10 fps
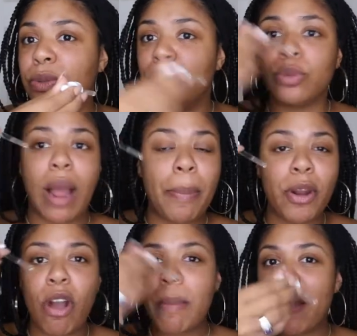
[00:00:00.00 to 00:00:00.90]
drop
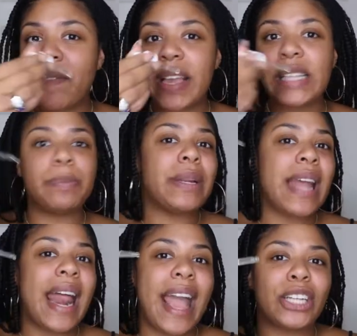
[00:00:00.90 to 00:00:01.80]
it on my face, but
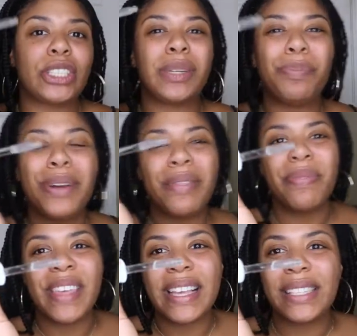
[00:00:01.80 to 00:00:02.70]
not actually
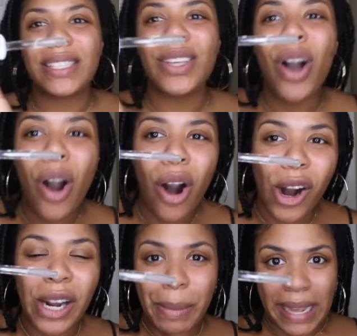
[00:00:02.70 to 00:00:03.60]
put this
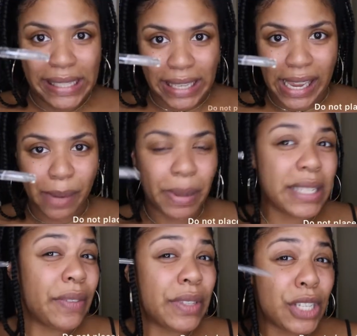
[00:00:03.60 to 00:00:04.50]
on my skin,
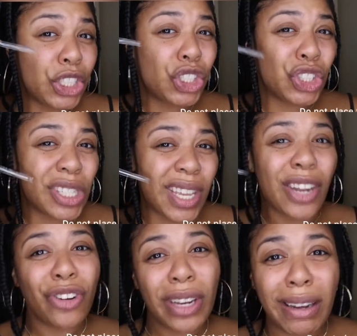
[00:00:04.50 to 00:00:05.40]
because if it touches your
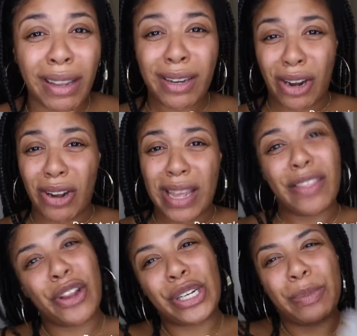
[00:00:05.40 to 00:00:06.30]
skin, you're getting it dirty and
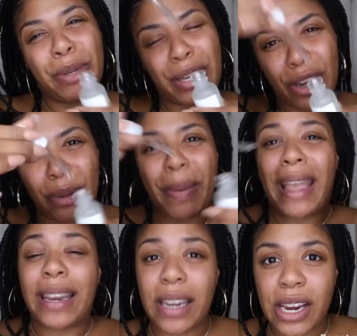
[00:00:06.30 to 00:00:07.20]
then you're just putting dirt
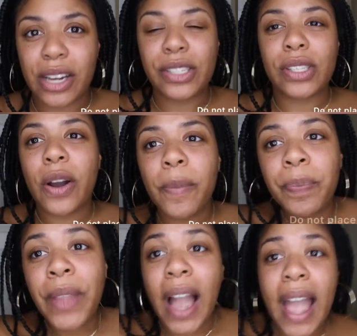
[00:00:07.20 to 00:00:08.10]
back in here. So
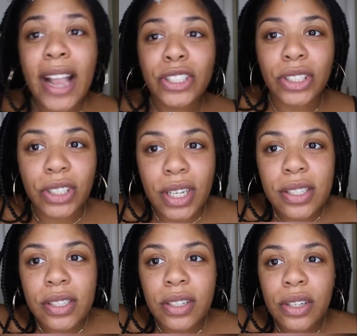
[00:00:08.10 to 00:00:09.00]
I actually
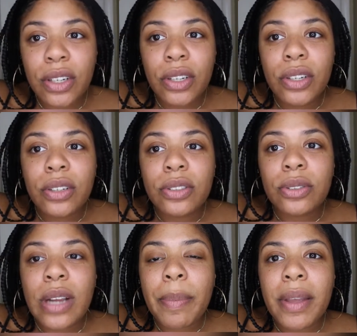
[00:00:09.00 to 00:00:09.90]
just
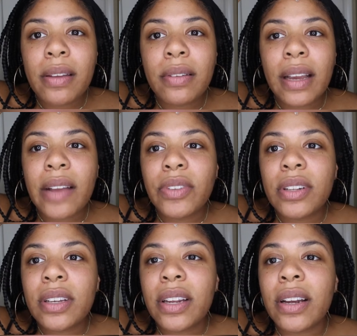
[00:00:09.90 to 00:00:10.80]
drop it. I'd have to
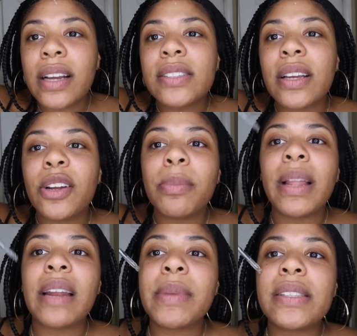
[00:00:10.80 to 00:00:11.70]
look here, guys, so I don't
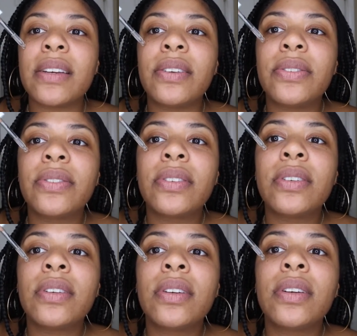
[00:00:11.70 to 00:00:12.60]
blind myself.
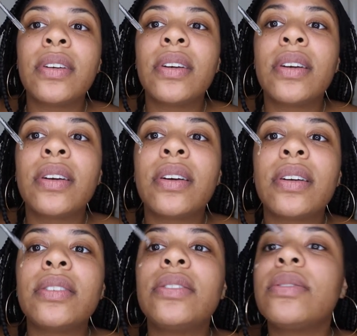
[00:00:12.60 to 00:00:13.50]

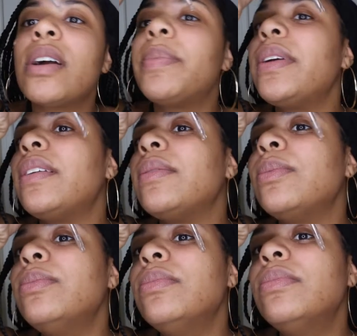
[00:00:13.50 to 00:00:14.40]
I just drop it.
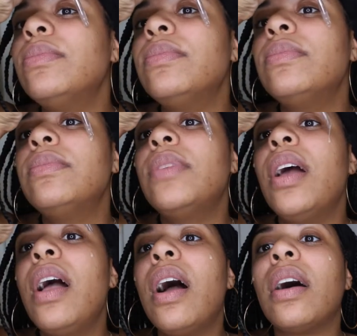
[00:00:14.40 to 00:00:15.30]
Mm,
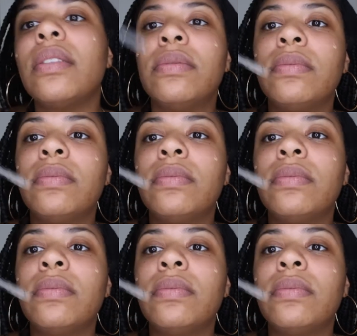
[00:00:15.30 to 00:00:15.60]
yeah.